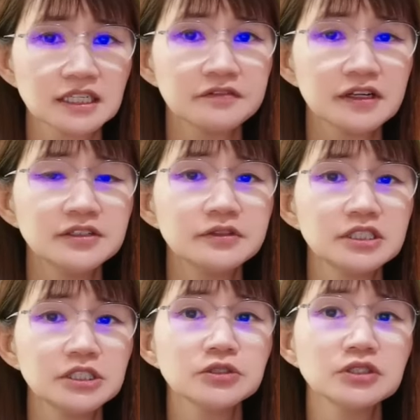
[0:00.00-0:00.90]
significantly
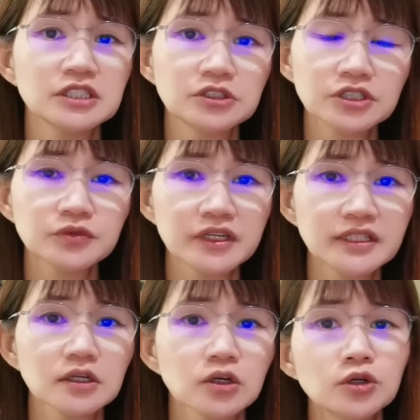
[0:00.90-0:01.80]
reduced interest
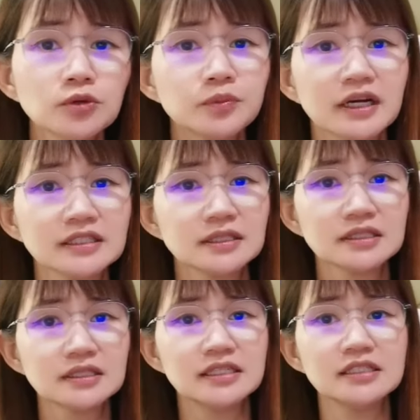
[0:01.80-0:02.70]
rate, gold
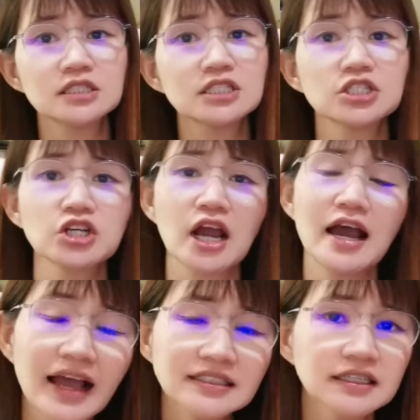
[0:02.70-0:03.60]
prices did surge
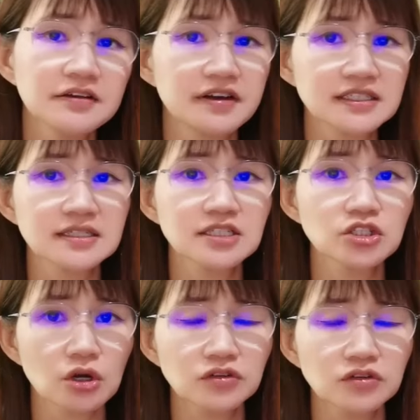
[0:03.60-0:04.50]
as investors
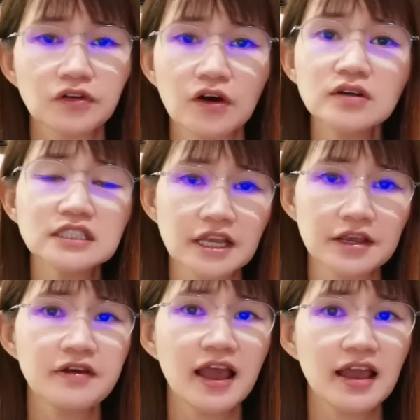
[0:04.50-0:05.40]
sought for
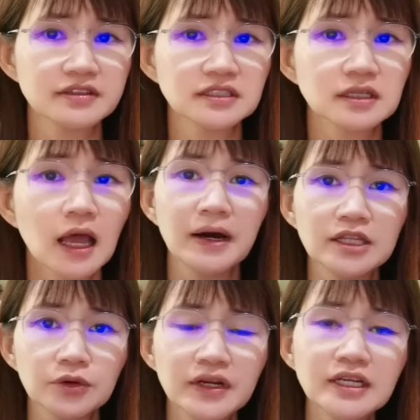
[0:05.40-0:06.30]
safe haven. But
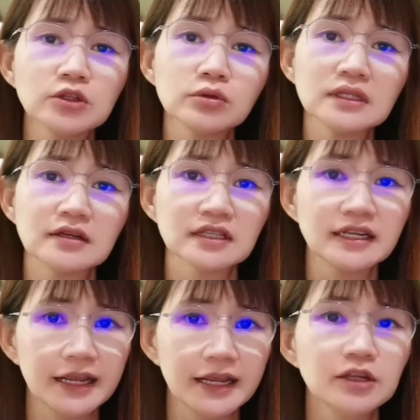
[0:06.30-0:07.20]
during the
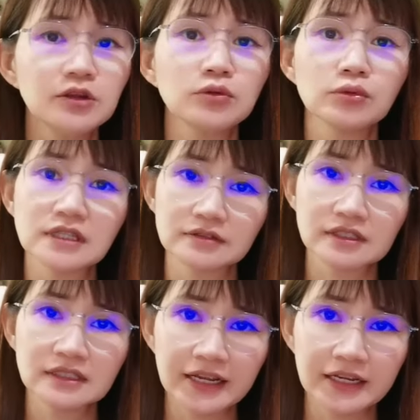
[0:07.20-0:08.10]
2018 to
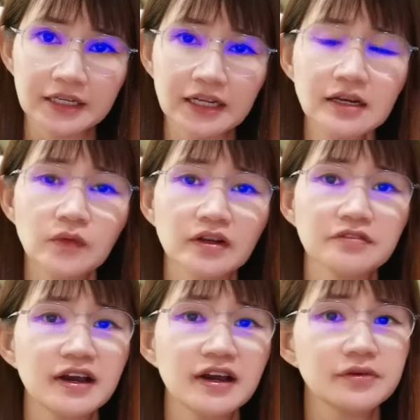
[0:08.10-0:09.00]
2019, when the
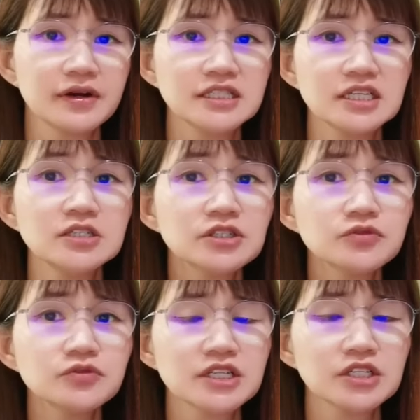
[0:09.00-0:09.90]
Fed raised
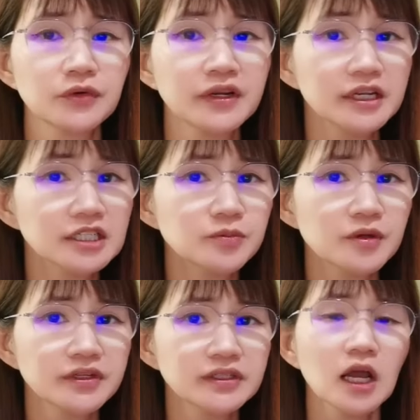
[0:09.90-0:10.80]
interest rate during this
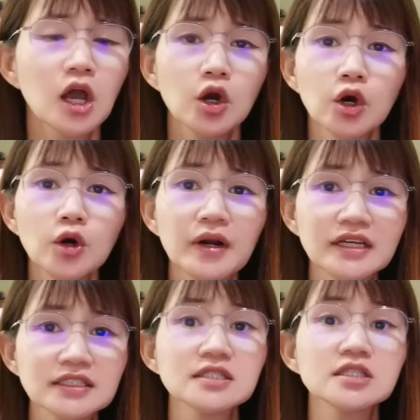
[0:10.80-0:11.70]
period, gold
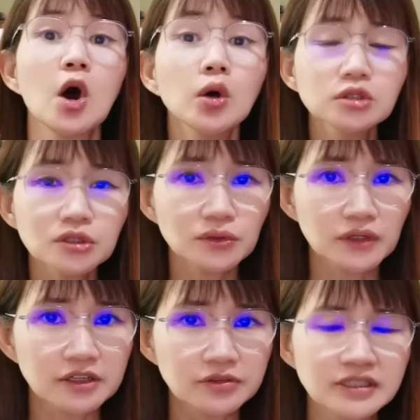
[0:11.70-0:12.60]
prices also
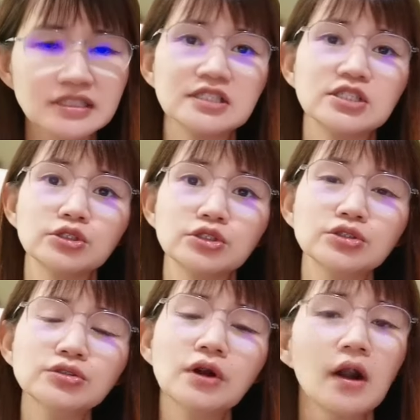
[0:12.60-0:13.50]
increased due
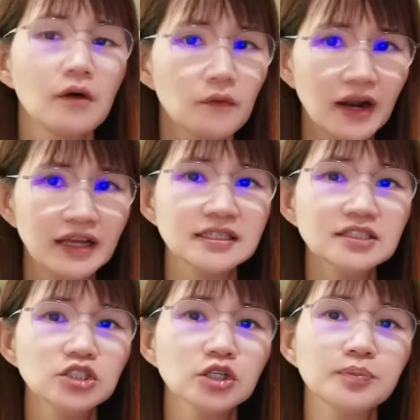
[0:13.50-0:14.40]
to
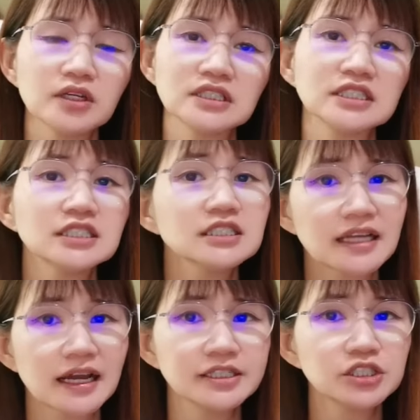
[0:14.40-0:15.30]
rising geopolitical
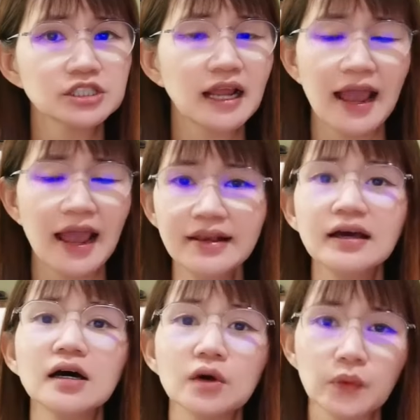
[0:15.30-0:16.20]
tension and
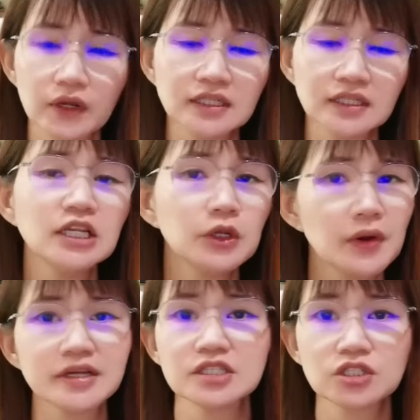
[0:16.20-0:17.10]
a weakening
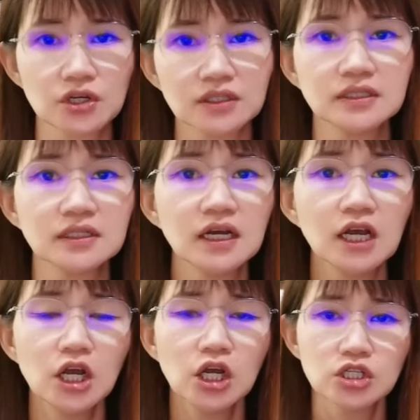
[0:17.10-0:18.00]
US dollar.
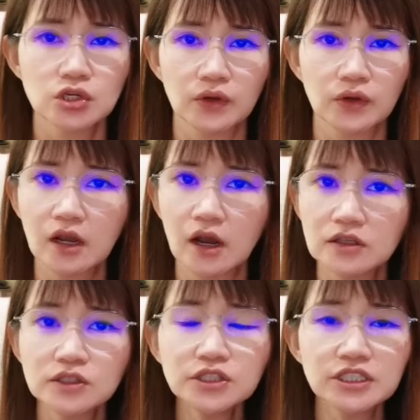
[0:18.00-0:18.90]
So in
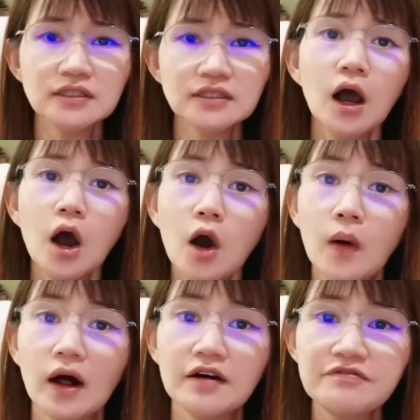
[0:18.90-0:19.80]
conclusion,
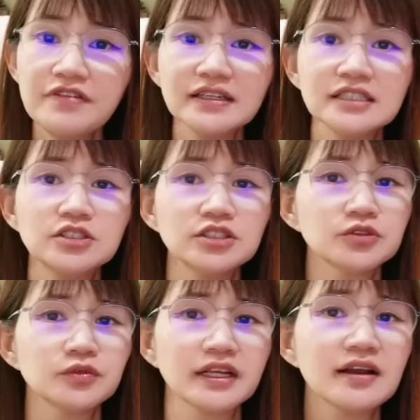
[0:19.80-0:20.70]
while a Fed
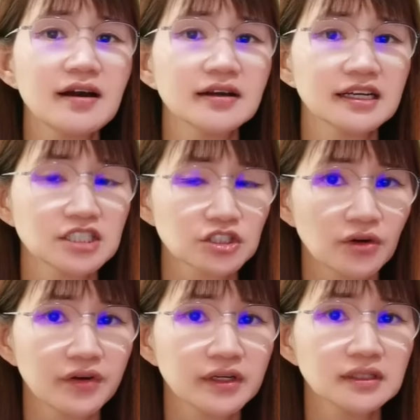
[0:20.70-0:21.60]
interest rate cut
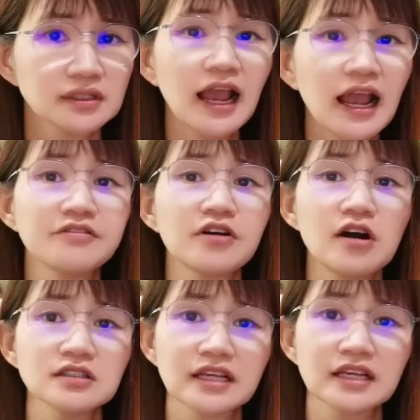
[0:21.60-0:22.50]
historically have
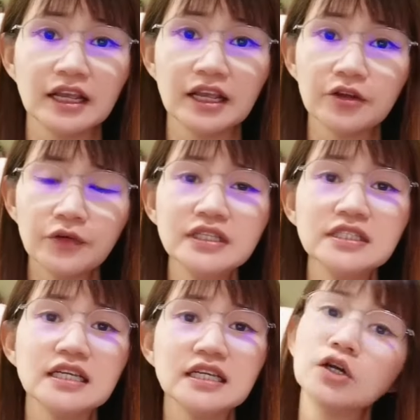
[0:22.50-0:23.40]
caused an
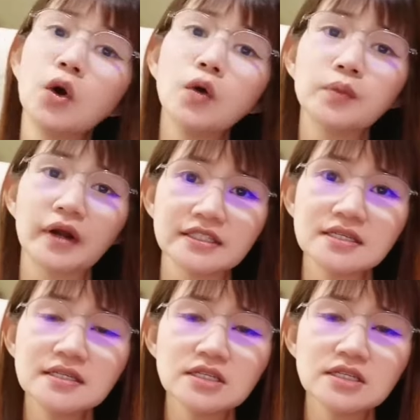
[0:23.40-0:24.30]
increase in the gold
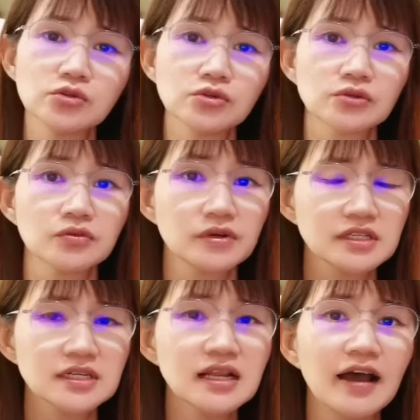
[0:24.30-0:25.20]
prices due to the
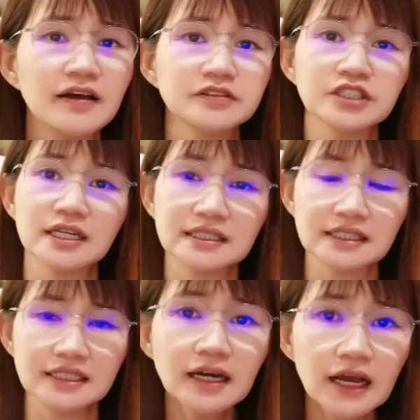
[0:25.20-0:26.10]
reason I have shared
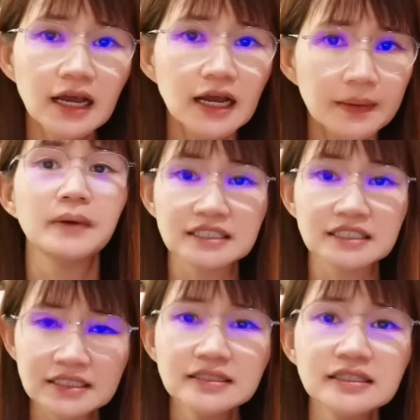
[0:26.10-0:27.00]
earlier, but
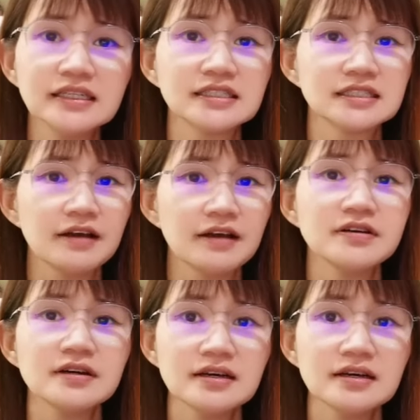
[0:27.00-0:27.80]
still it is never